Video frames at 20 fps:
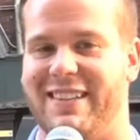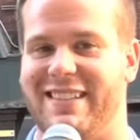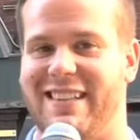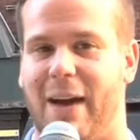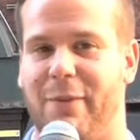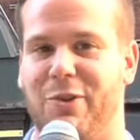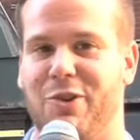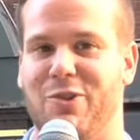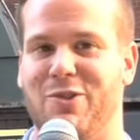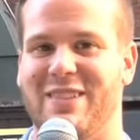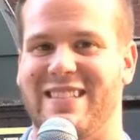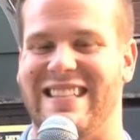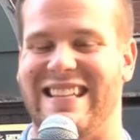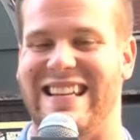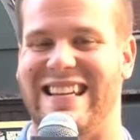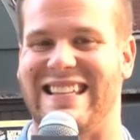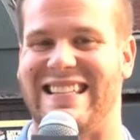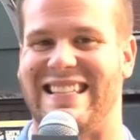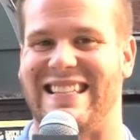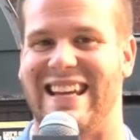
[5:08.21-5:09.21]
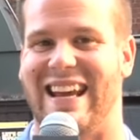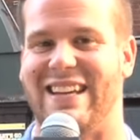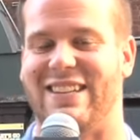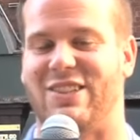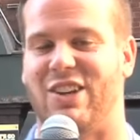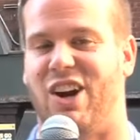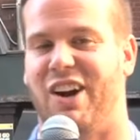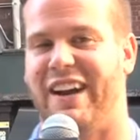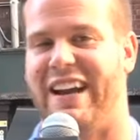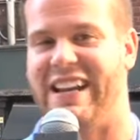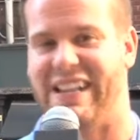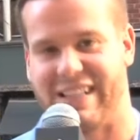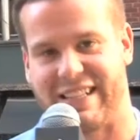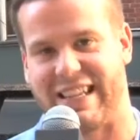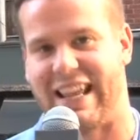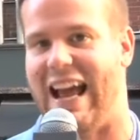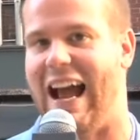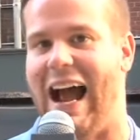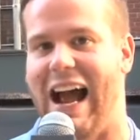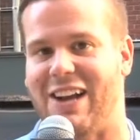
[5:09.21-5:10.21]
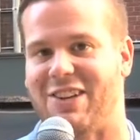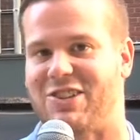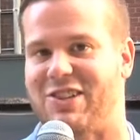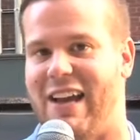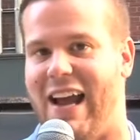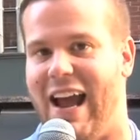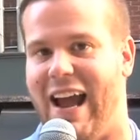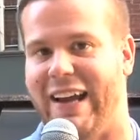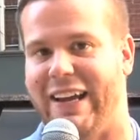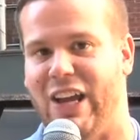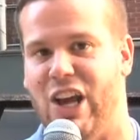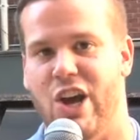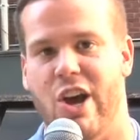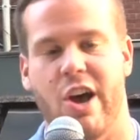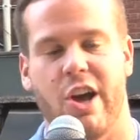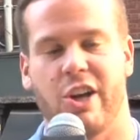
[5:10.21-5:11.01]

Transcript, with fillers: WZCSR is the hashtag.